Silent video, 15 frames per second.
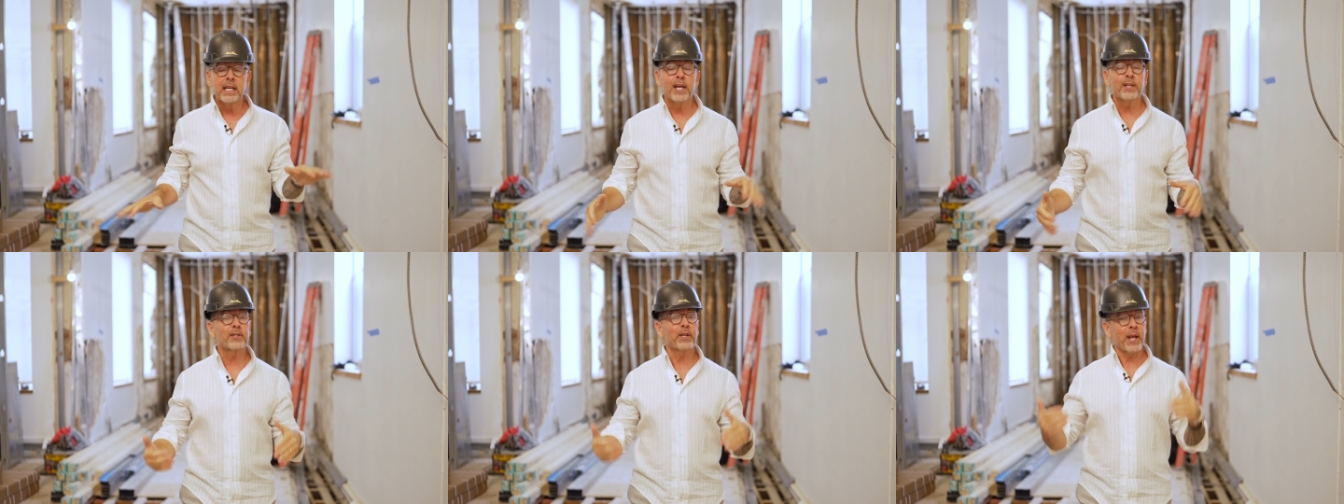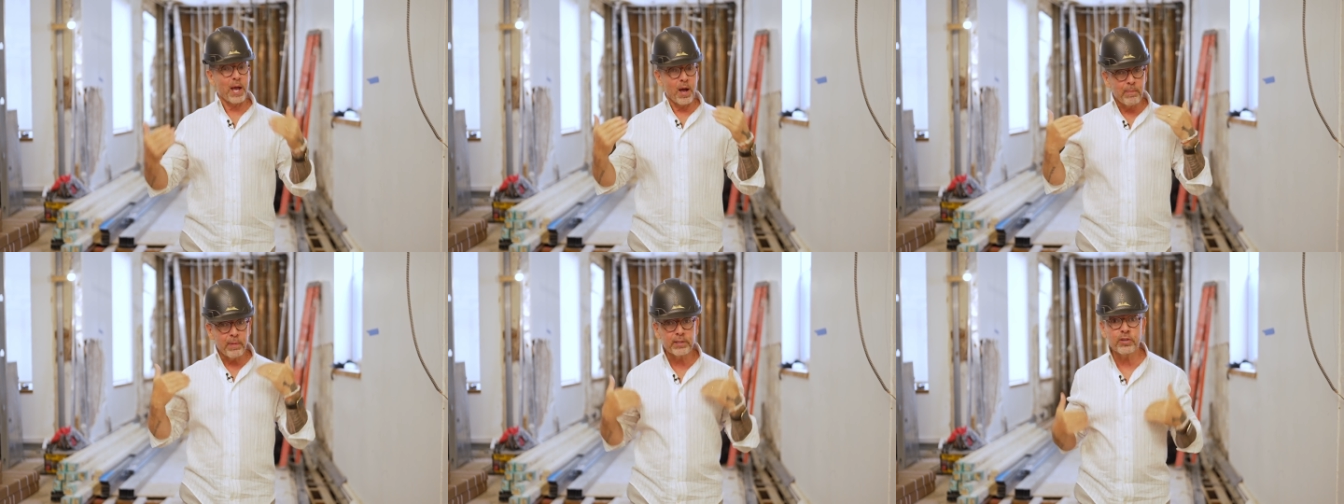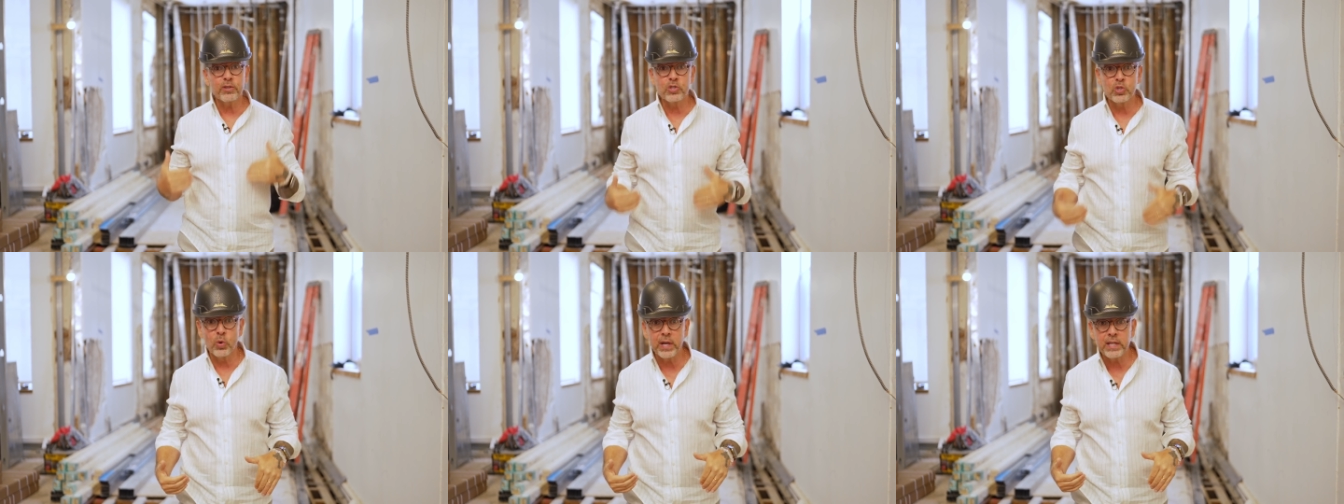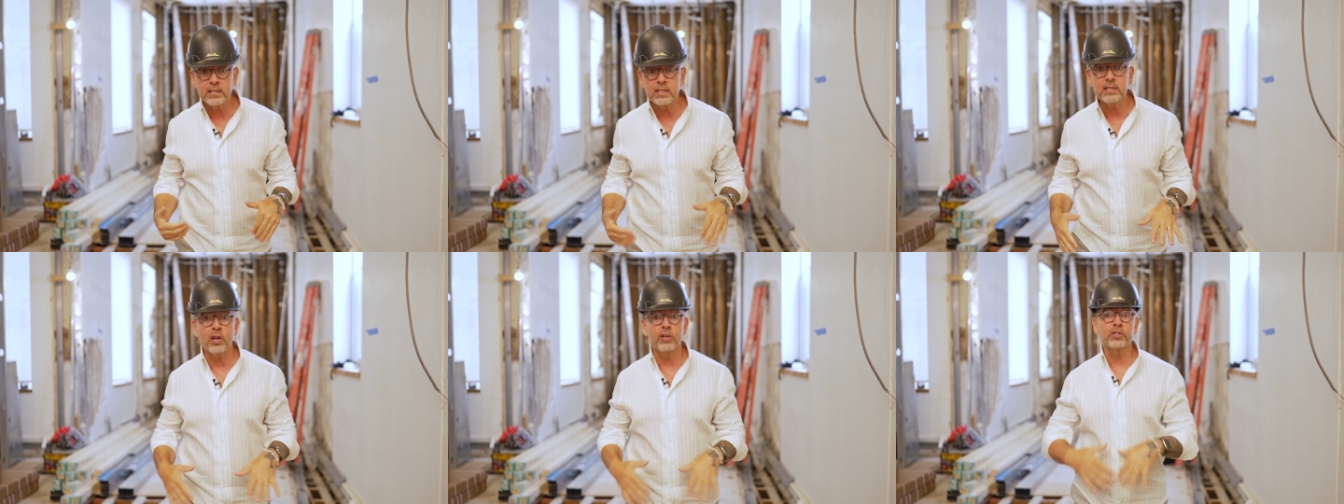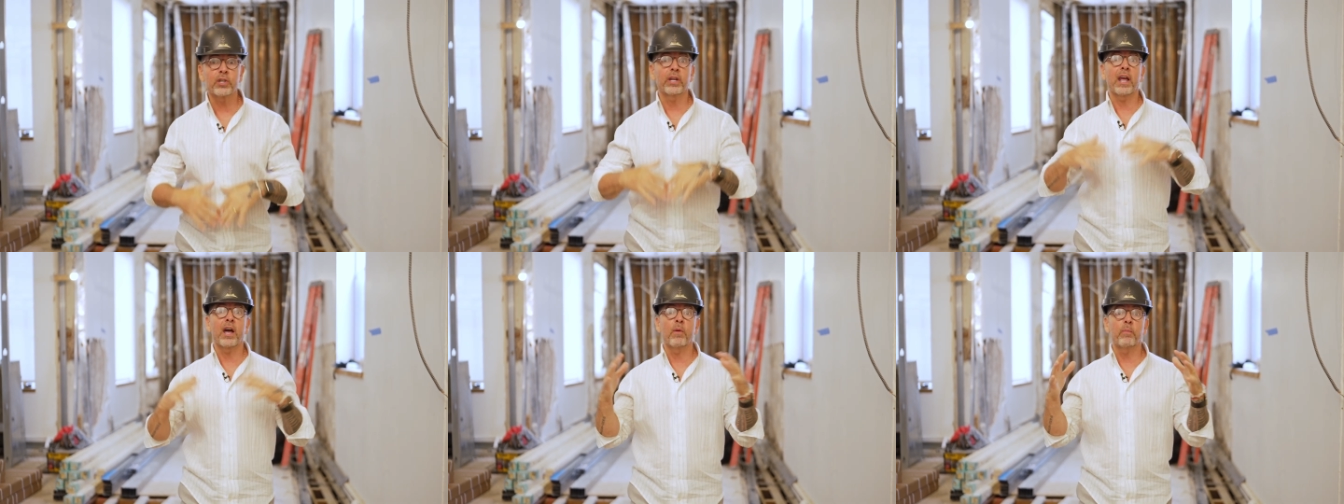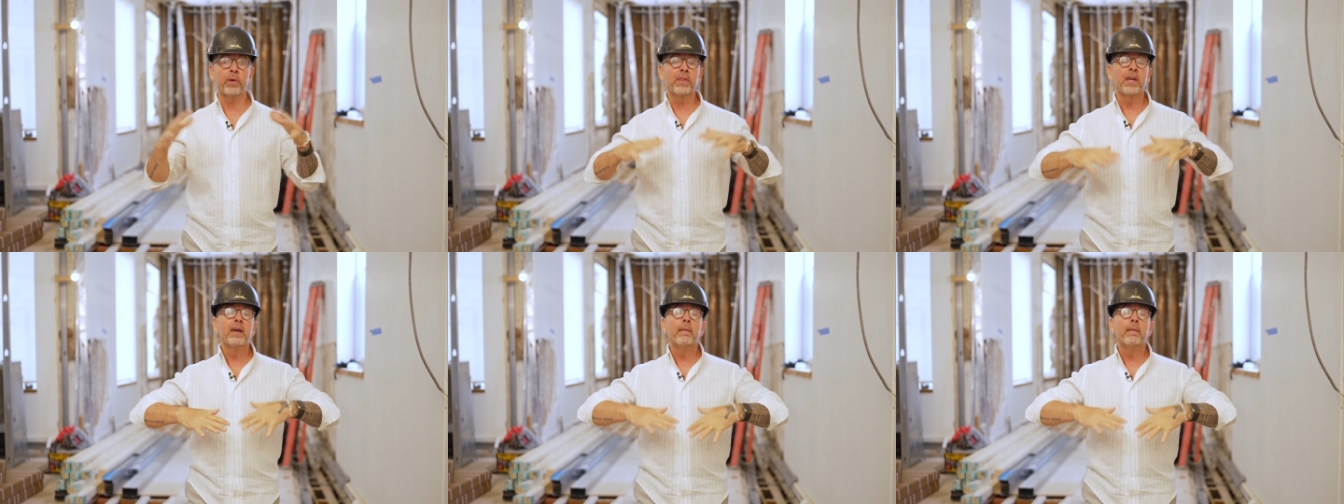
It's gonna help on your joints. It's also gonna help with